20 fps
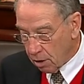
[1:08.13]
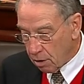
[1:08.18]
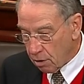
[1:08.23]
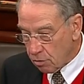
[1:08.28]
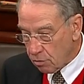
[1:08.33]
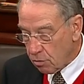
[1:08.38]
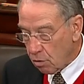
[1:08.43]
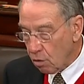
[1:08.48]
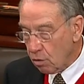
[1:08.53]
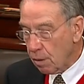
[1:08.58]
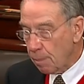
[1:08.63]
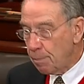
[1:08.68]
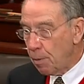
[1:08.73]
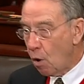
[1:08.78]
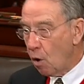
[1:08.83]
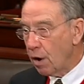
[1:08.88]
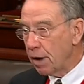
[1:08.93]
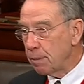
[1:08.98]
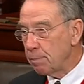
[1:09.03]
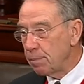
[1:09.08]
So the
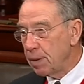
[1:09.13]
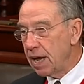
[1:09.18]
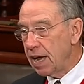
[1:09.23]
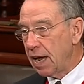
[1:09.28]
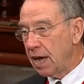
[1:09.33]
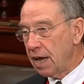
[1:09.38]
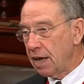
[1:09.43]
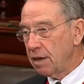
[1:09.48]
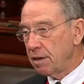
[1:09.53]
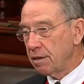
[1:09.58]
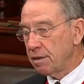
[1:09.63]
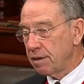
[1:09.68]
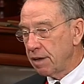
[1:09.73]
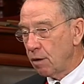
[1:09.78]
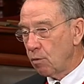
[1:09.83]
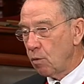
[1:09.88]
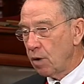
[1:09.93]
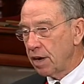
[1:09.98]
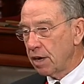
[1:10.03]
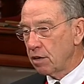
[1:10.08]
point being
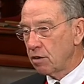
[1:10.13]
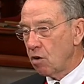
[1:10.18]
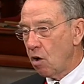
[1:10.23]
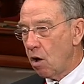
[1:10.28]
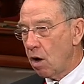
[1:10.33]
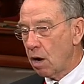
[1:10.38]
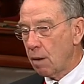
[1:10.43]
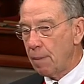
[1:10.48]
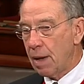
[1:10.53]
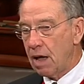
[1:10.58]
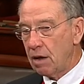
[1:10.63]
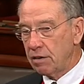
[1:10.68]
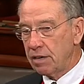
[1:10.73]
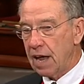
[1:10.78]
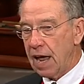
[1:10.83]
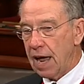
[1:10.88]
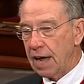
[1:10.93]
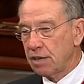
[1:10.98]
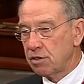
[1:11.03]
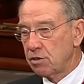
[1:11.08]
that we can talk about
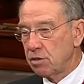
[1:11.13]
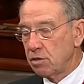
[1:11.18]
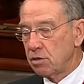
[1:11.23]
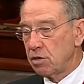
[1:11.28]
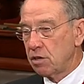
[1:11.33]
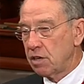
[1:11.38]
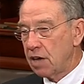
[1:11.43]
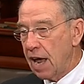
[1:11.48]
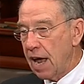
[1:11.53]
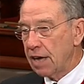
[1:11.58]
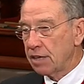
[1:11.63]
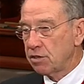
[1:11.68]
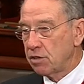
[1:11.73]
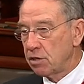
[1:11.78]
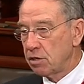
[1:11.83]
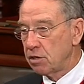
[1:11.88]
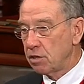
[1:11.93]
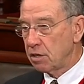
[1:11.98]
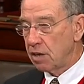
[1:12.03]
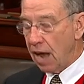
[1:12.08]
taxes and
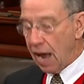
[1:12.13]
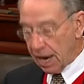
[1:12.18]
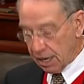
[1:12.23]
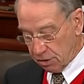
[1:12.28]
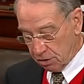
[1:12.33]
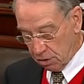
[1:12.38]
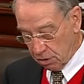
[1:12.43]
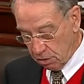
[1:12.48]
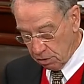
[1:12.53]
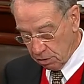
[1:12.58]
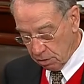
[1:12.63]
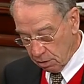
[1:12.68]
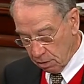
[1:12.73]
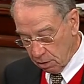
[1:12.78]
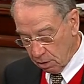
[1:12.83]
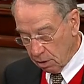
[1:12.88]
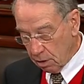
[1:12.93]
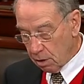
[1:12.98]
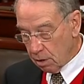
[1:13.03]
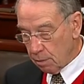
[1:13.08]
taxes and taxes,
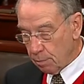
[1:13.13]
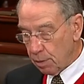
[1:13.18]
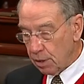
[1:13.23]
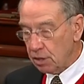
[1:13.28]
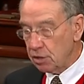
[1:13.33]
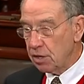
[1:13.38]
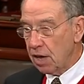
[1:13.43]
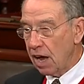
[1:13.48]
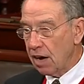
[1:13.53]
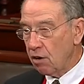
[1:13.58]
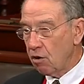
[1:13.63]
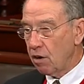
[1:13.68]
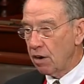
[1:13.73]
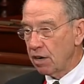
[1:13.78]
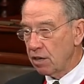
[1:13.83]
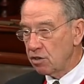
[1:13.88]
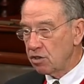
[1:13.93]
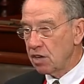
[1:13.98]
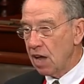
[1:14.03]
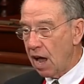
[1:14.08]
but it's not going
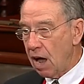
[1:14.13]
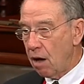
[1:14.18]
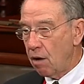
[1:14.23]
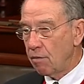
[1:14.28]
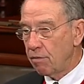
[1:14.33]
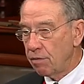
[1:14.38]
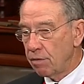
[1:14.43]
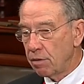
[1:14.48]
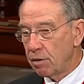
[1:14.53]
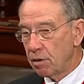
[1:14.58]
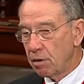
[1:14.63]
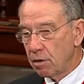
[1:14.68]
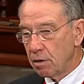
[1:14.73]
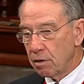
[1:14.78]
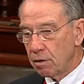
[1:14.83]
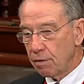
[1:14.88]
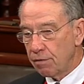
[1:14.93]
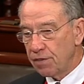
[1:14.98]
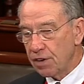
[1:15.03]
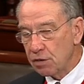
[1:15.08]
to solve
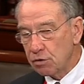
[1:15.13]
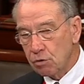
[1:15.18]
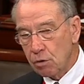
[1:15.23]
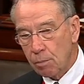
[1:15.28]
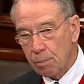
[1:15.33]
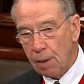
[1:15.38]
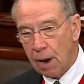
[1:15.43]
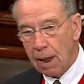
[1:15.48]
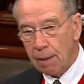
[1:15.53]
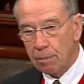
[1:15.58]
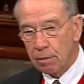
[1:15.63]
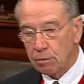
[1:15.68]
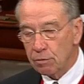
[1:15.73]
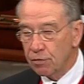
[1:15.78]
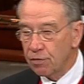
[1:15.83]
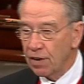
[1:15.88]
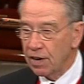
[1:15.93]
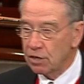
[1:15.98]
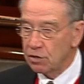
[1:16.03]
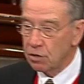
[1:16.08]
the fiscal problems
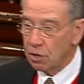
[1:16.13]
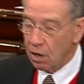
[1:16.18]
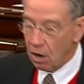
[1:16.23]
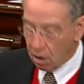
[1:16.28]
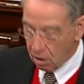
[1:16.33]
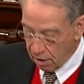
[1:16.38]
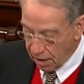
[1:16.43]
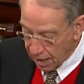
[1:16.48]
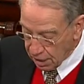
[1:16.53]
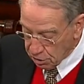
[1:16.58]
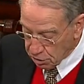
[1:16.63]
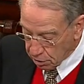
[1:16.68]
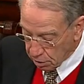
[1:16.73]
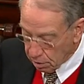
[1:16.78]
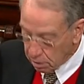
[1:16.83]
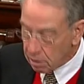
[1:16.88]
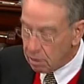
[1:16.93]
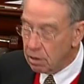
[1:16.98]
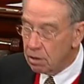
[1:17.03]
facing our nation.